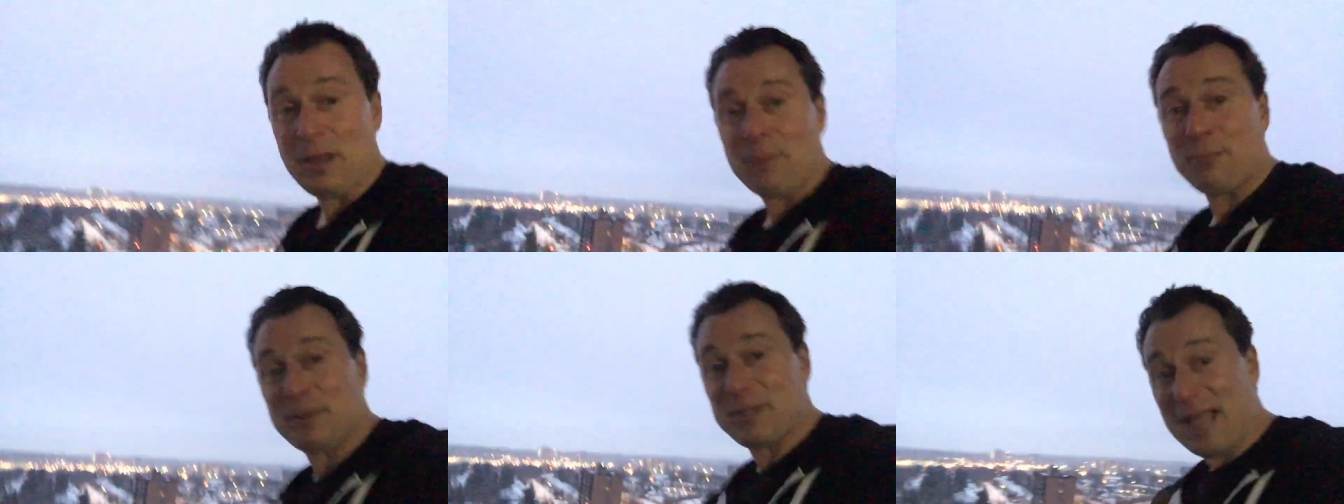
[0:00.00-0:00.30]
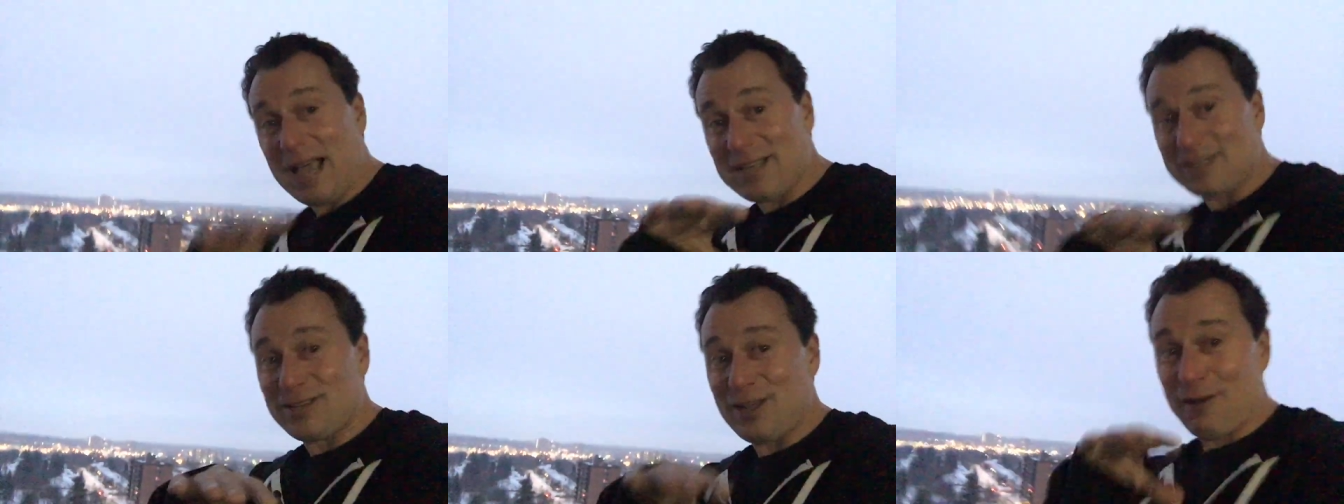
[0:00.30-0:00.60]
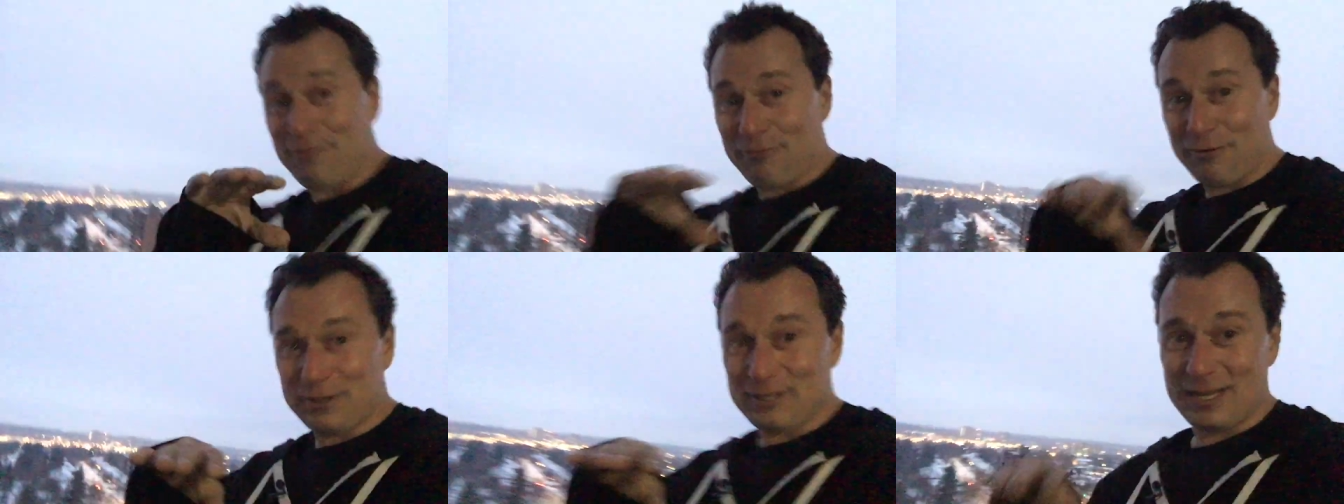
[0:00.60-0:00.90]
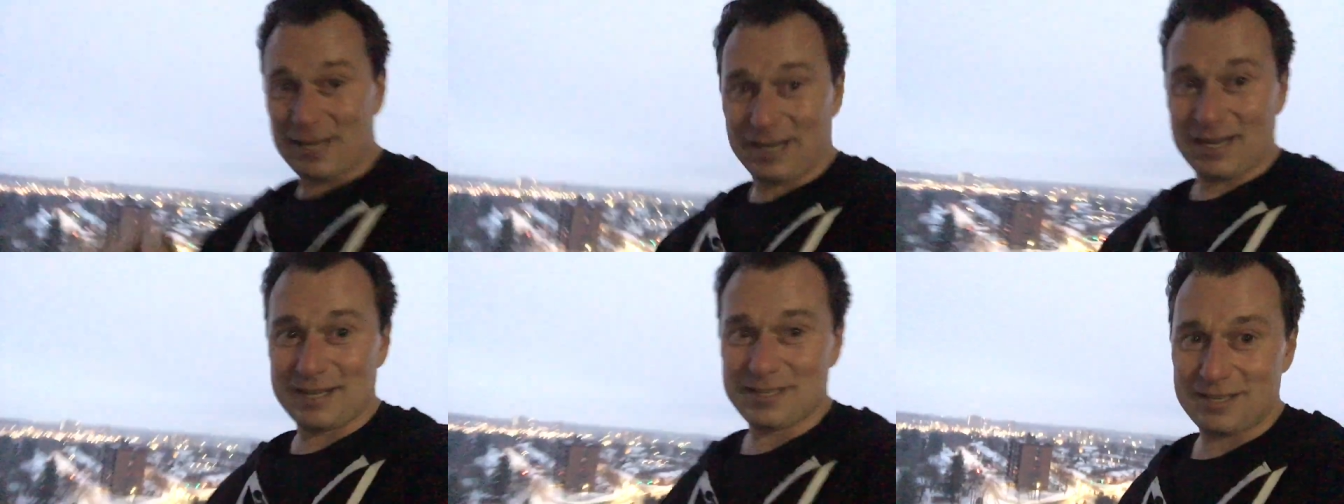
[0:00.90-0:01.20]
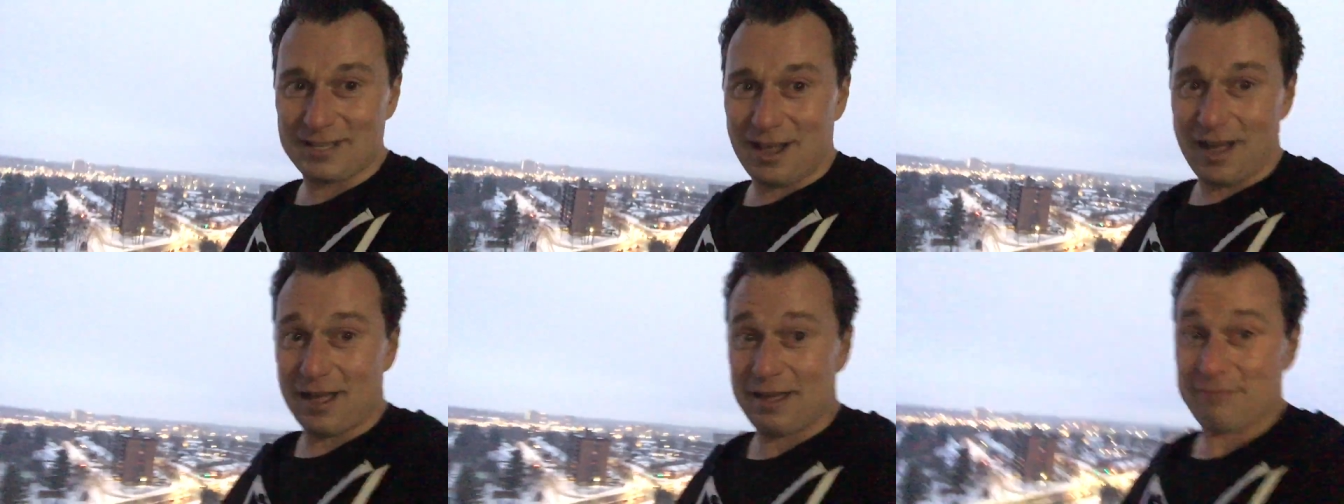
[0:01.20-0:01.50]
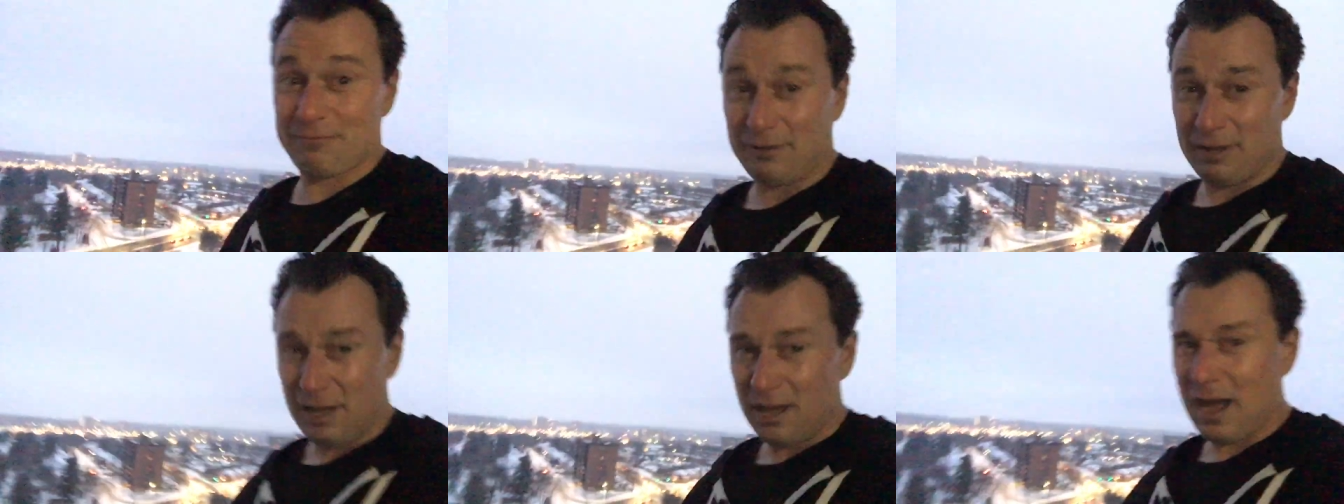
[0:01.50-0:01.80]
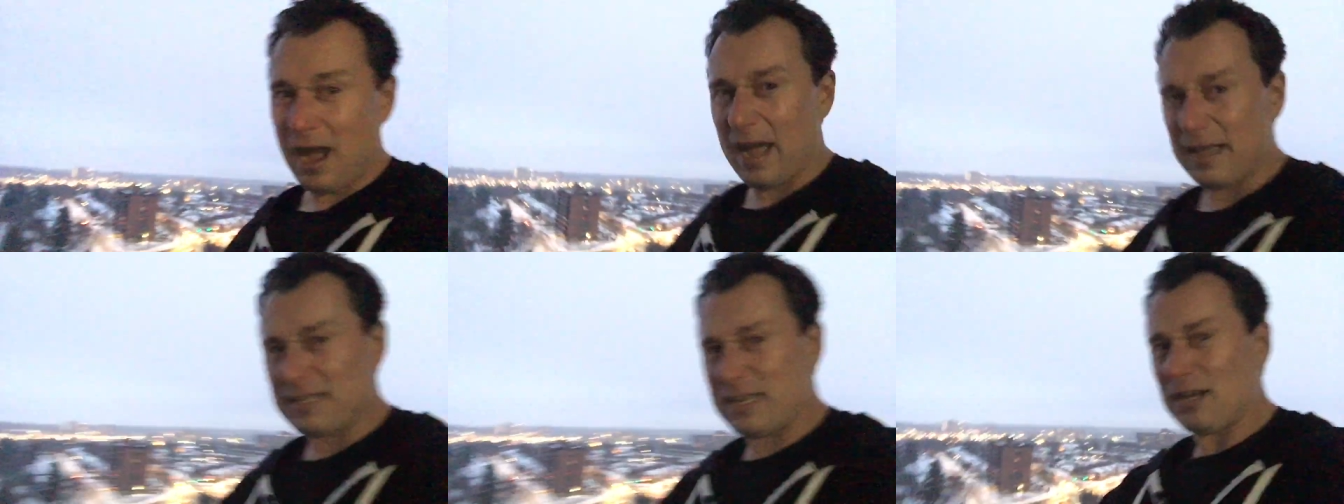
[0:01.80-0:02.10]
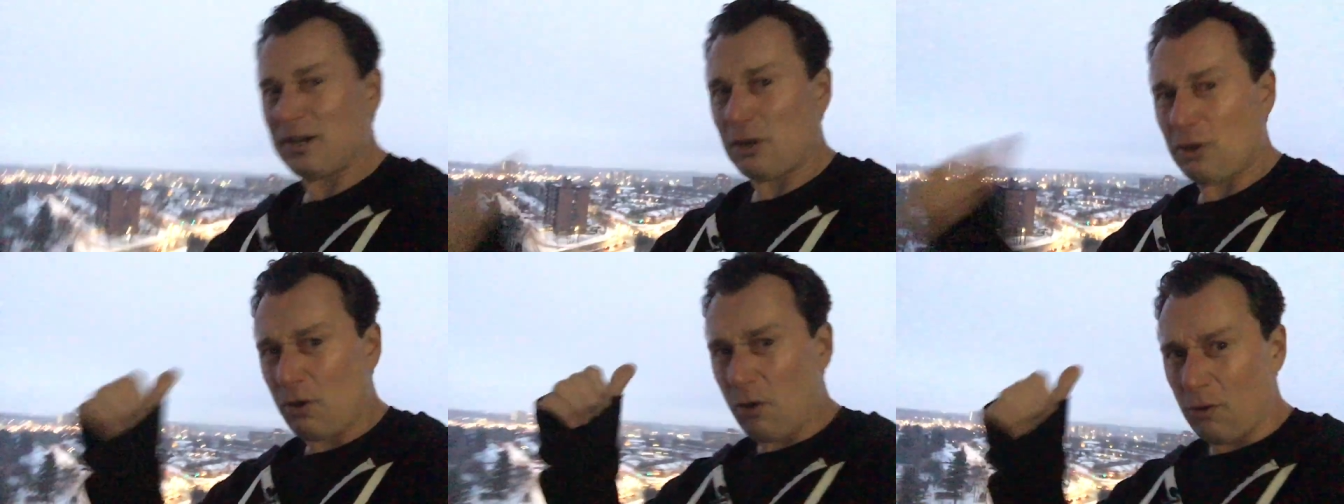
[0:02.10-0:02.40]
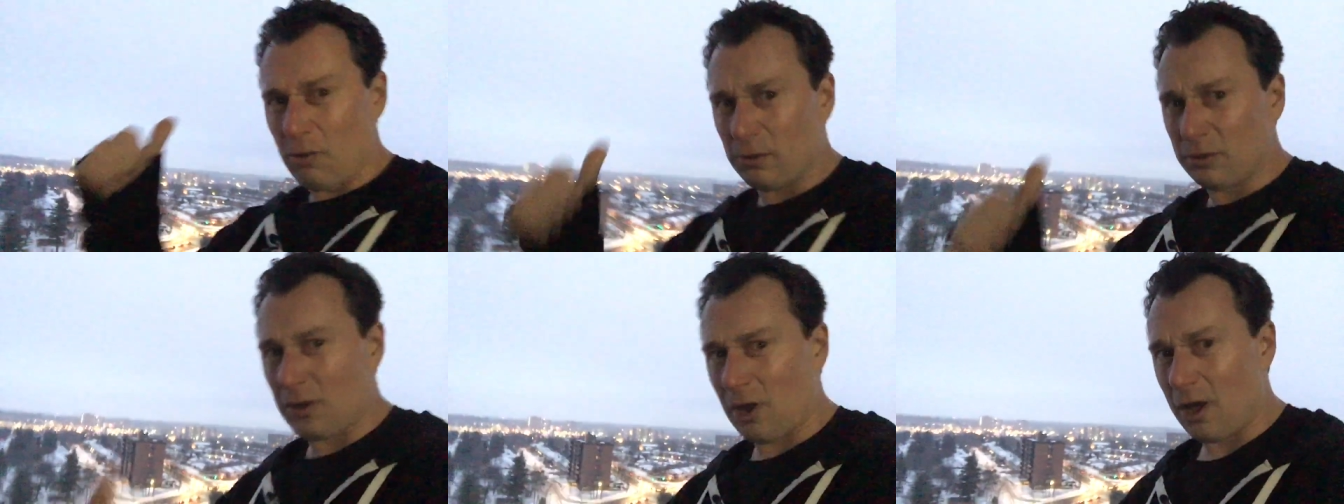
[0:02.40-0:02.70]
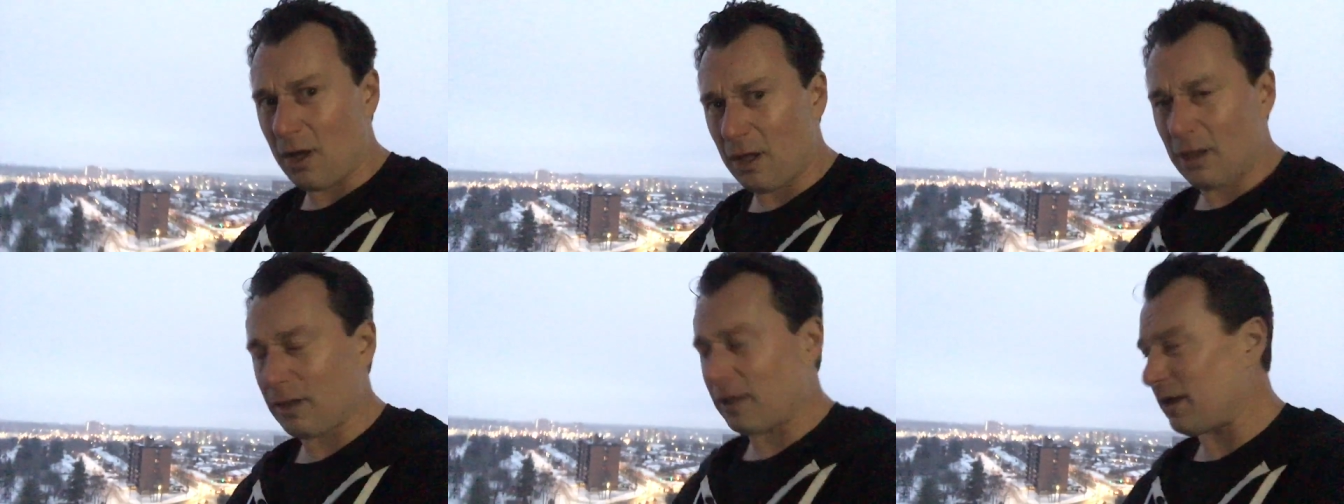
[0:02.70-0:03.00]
But that's not for today's live. I did a cold call.